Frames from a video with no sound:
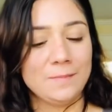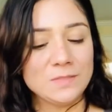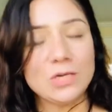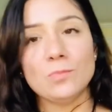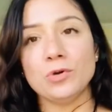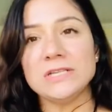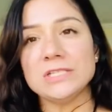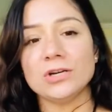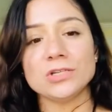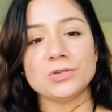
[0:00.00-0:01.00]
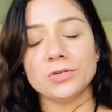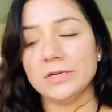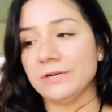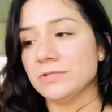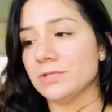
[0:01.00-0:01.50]
to moisten our sole
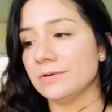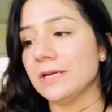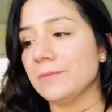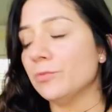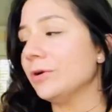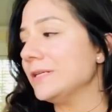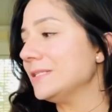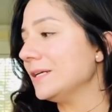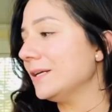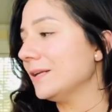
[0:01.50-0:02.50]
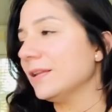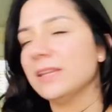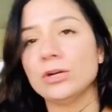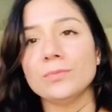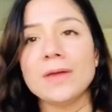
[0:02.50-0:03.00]
it was already moistened a
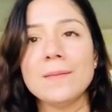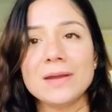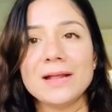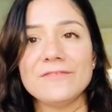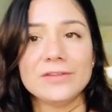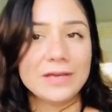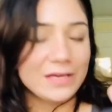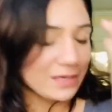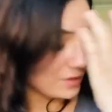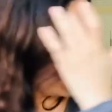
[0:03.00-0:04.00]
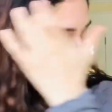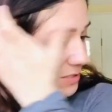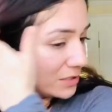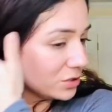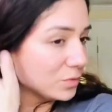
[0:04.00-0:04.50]
little bit but i feel like it could use a
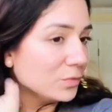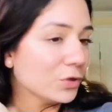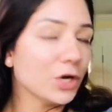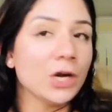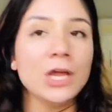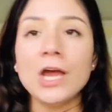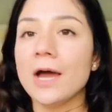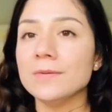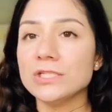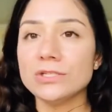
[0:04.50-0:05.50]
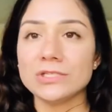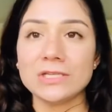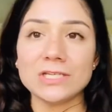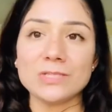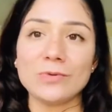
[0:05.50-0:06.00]
little more i'm just using
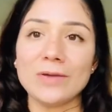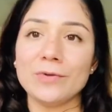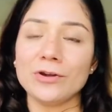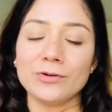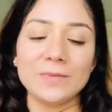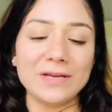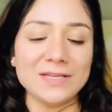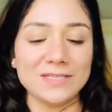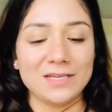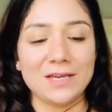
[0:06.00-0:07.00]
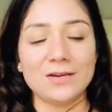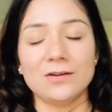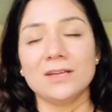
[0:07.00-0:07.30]
a spray bottle because again